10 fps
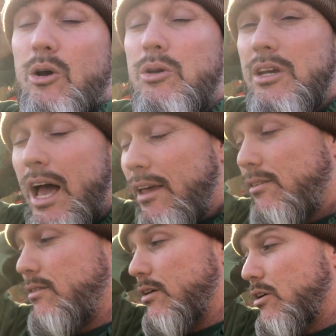
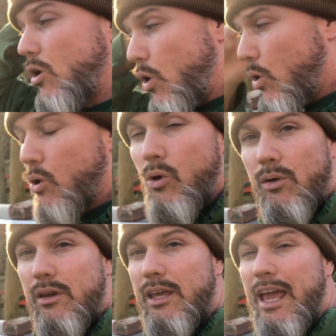yes, the
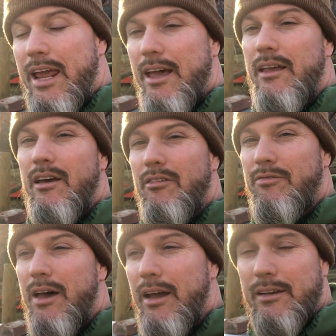cold can
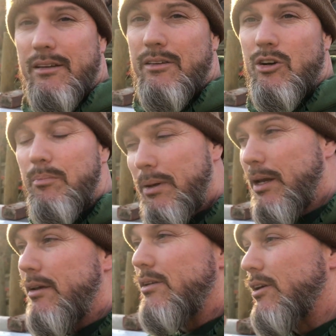affect your
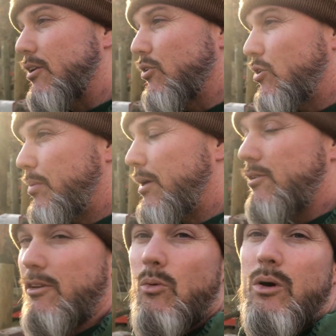bees and kill your bees
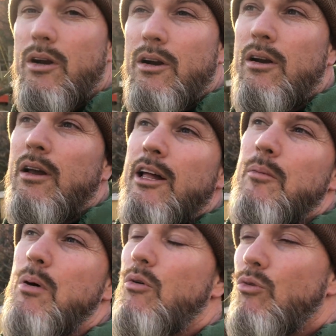in the winter,
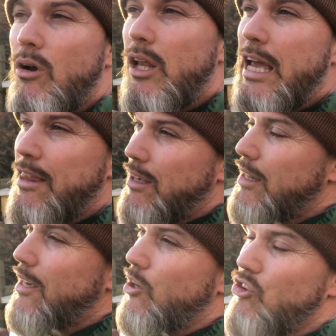but really I think
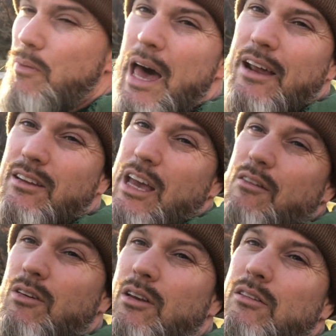that goes back to
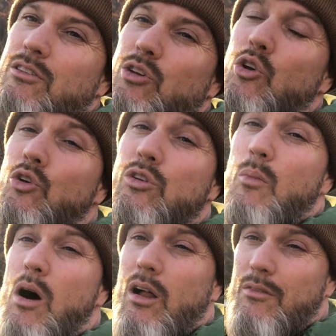having too
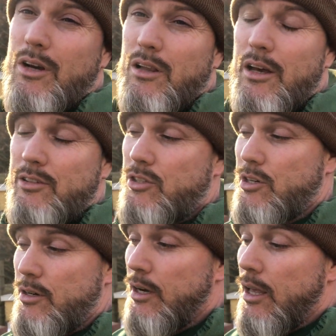small of a
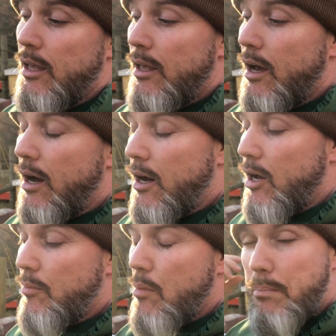cluster.
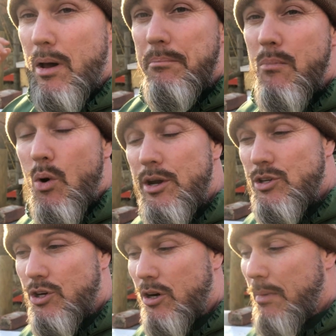Um, but
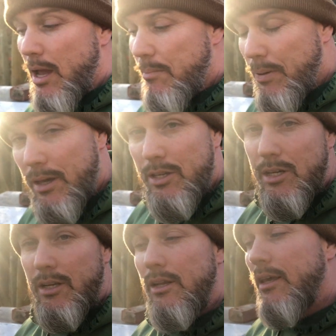moisture, in my
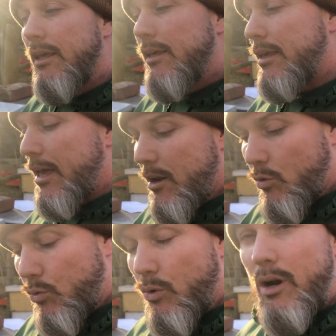opinion,
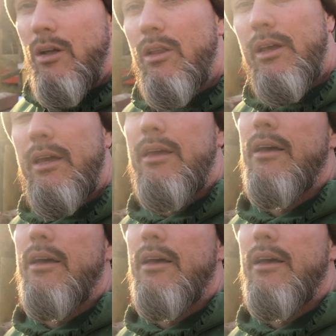can really